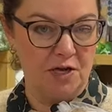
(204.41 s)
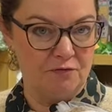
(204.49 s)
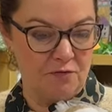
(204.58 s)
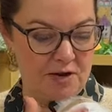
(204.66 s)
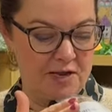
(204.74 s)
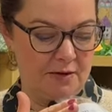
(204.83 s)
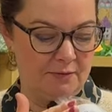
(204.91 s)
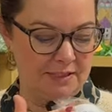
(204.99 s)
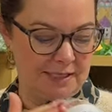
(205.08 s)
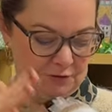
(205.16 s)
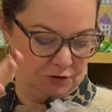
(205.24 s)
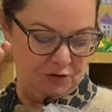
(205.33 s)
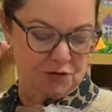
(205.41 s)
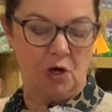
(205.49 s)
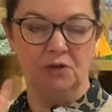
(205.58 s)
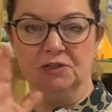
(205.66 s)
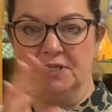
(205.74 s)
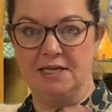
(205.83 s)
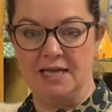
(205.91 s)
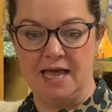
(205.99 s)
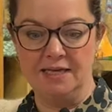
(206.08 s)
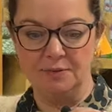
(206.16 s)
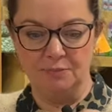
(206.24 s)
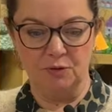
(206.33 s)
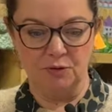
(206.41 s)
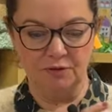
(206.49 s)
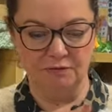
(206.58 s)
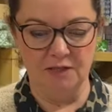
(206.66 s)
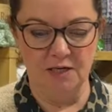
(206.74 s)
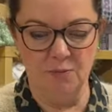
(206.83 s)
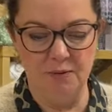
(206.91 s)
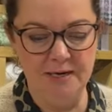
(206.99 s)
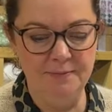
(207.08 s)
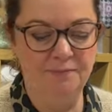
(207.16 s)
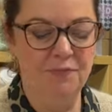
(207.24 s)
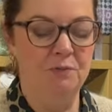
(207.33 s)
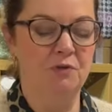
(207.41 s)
of Rico Essentials Cotton DK and a ball of Lame.